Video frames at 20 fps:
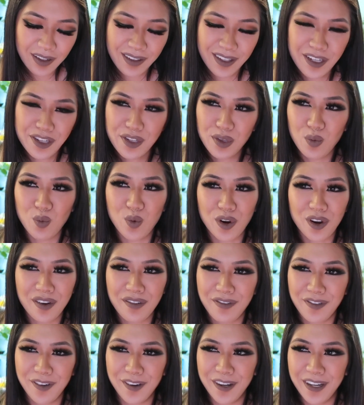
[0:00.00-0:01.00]
there's a word
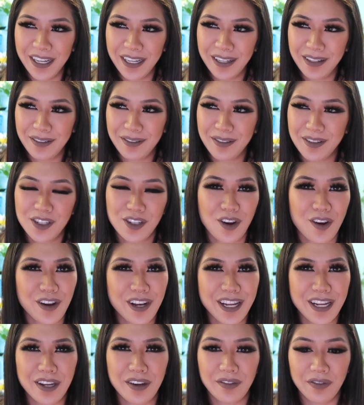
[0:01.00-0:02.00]
for it,
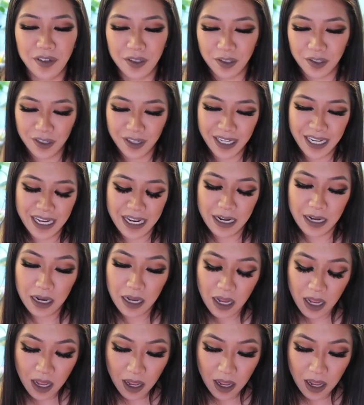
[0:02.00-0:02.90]
starting your filter again.